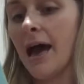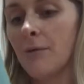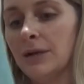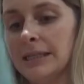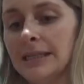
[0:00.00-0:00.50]

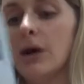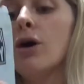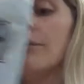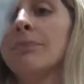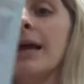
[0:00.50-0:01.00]
what's this?
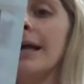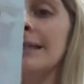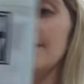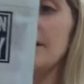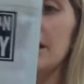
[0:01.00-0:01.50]
Oh,
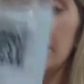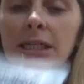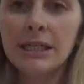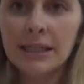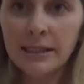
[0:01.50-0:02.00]
some
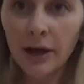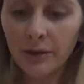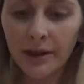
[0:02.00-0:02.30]
delicious salt